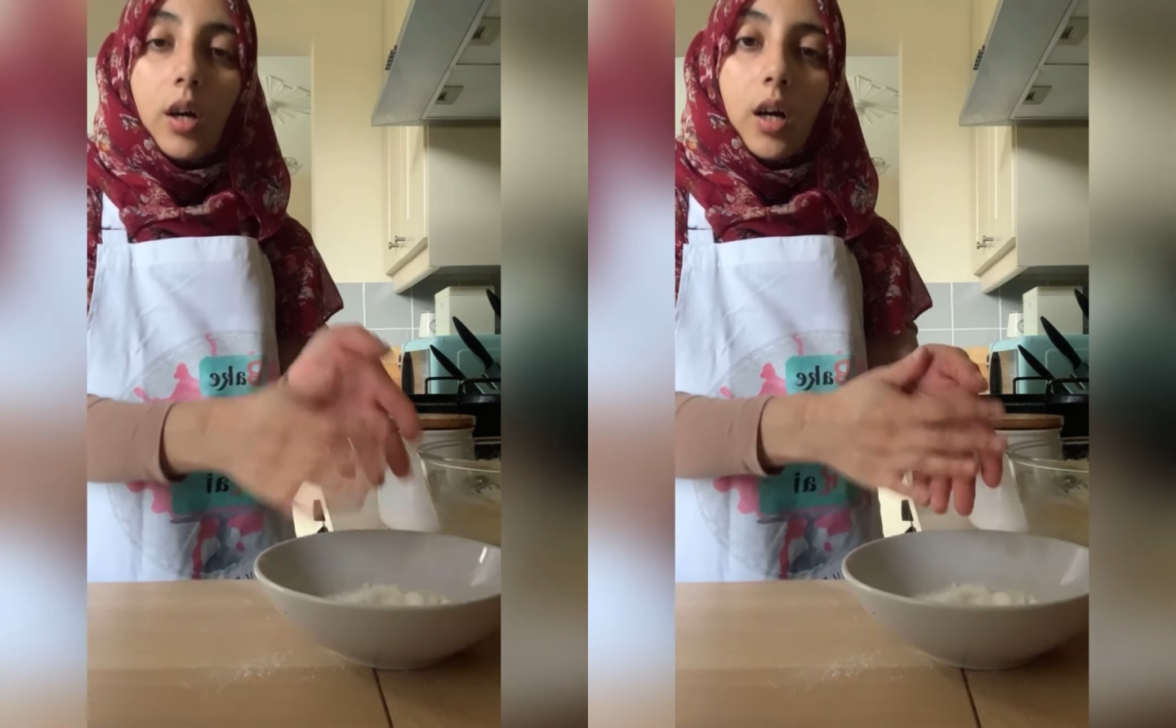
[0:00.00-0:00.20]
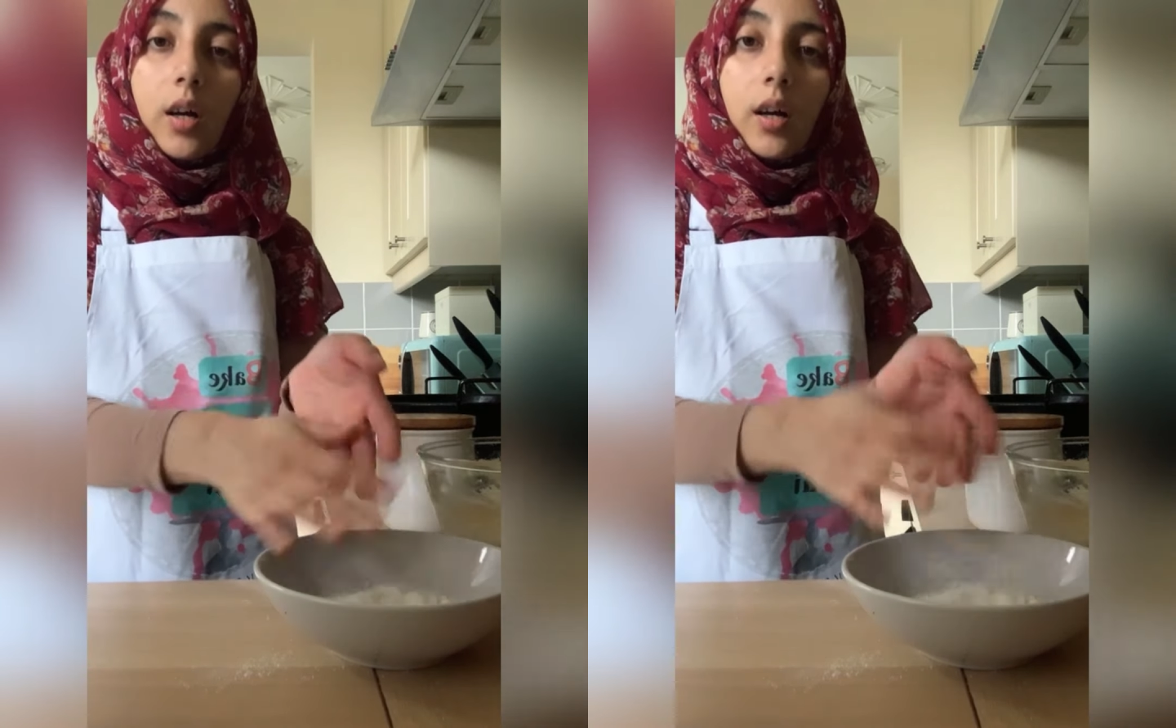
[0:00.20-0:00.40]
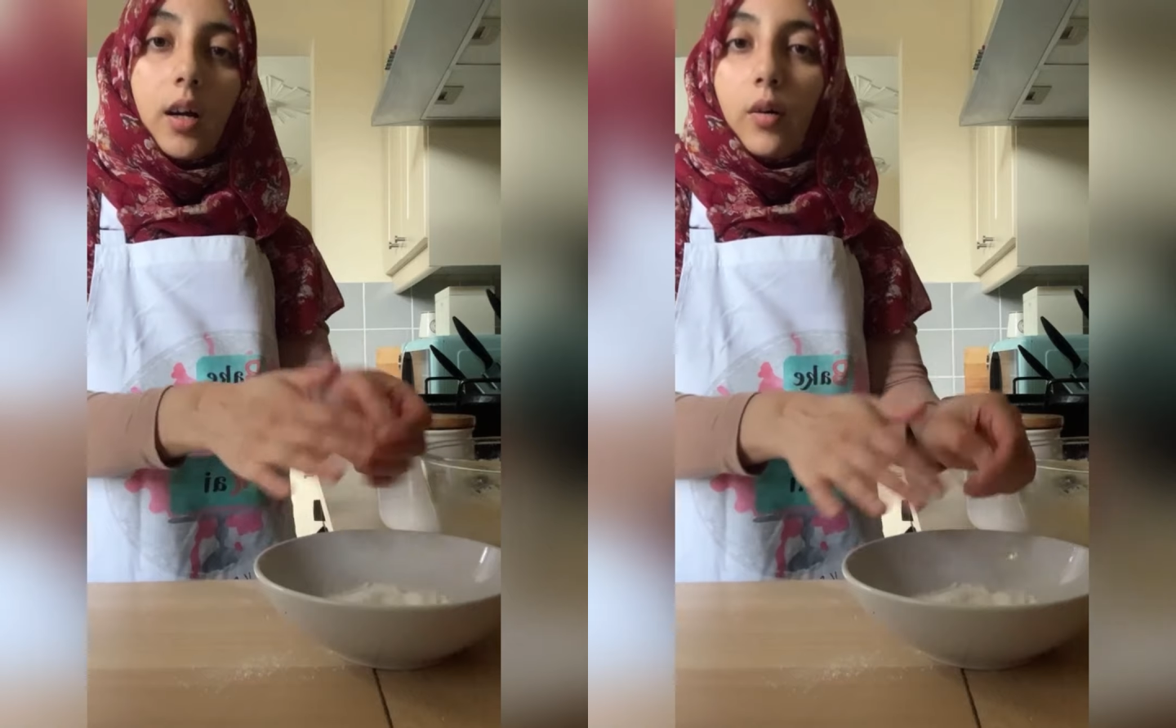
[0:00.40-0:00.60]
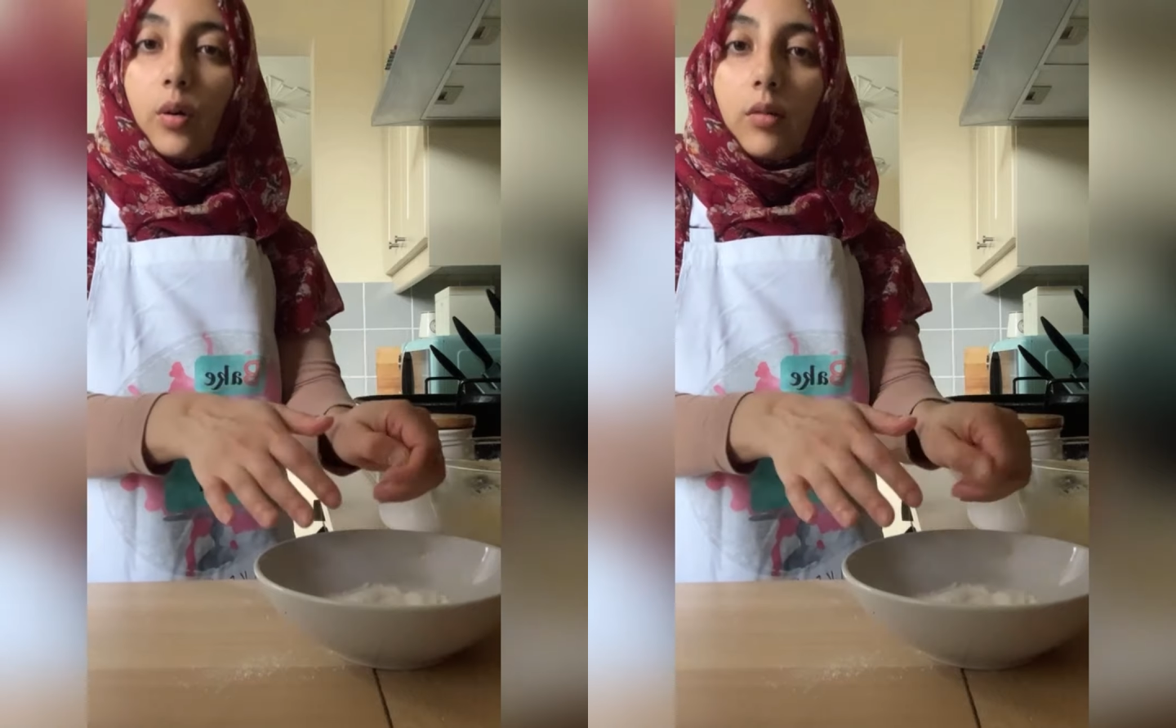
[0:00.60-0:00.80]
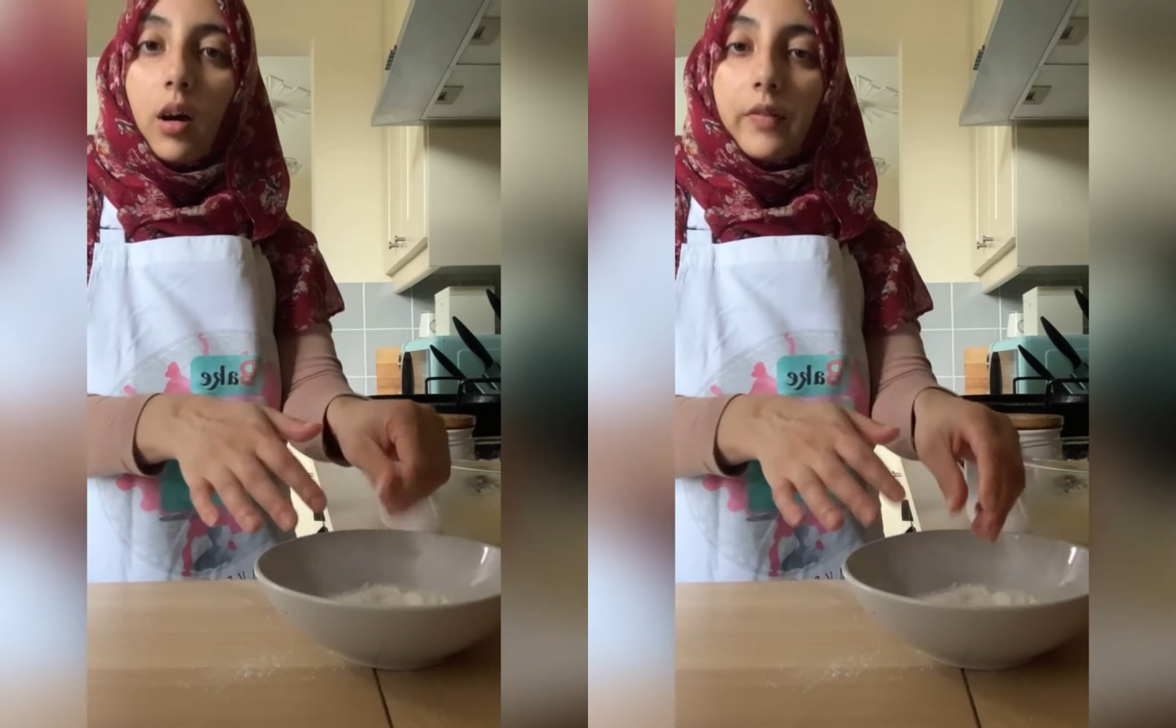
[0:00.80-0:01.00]

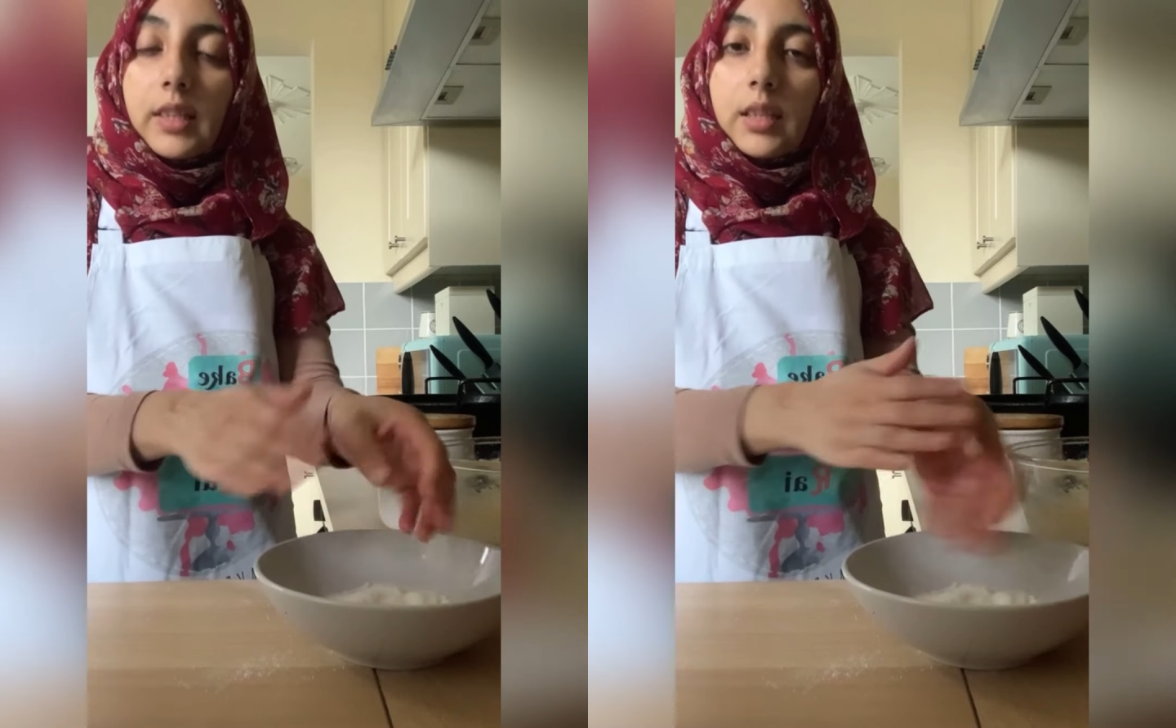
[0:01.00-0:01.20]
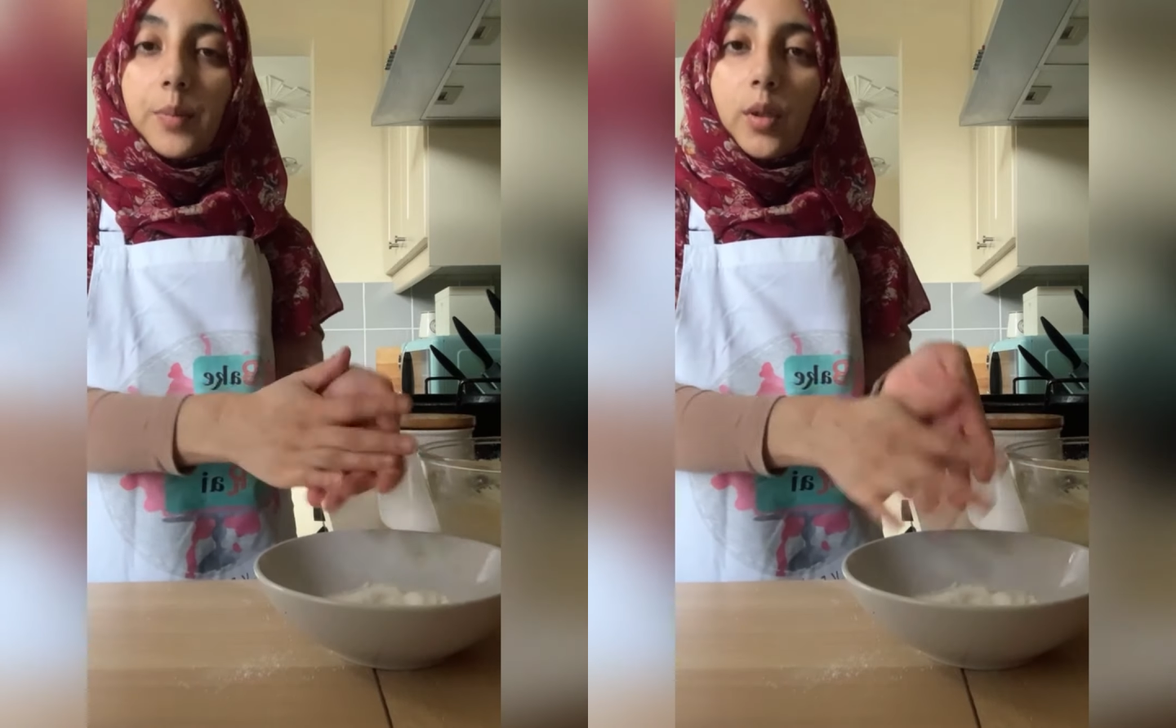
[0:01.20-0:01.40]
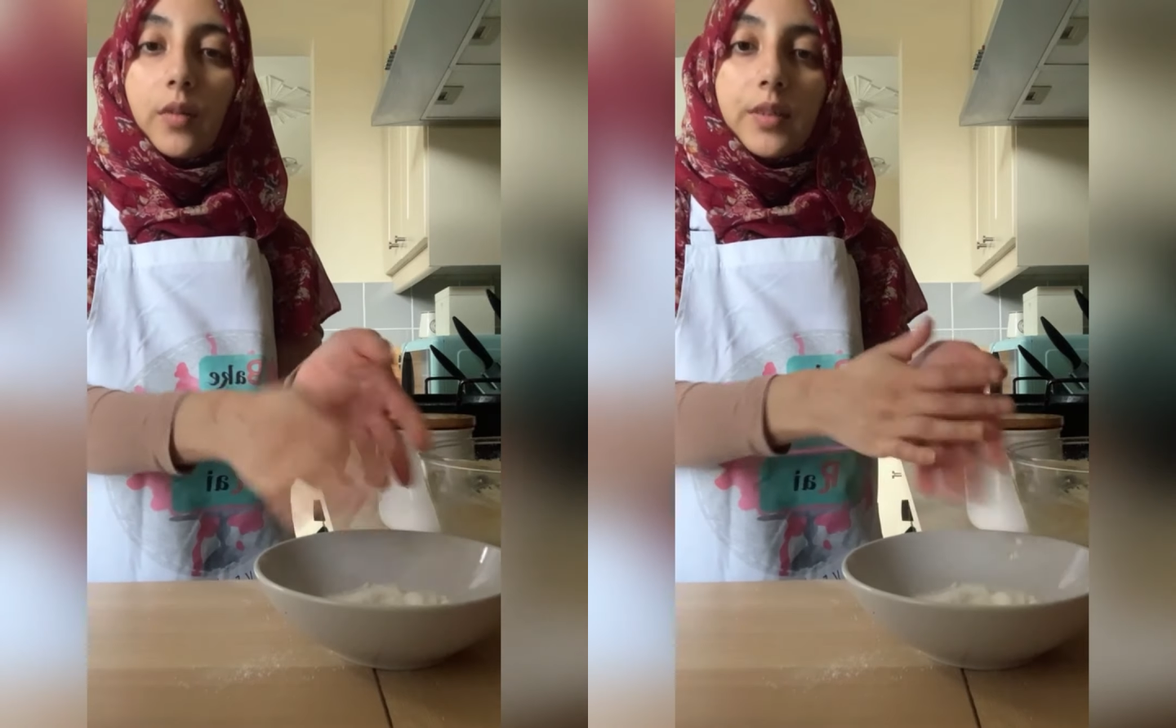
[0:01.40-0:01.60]
or half a teaspoon of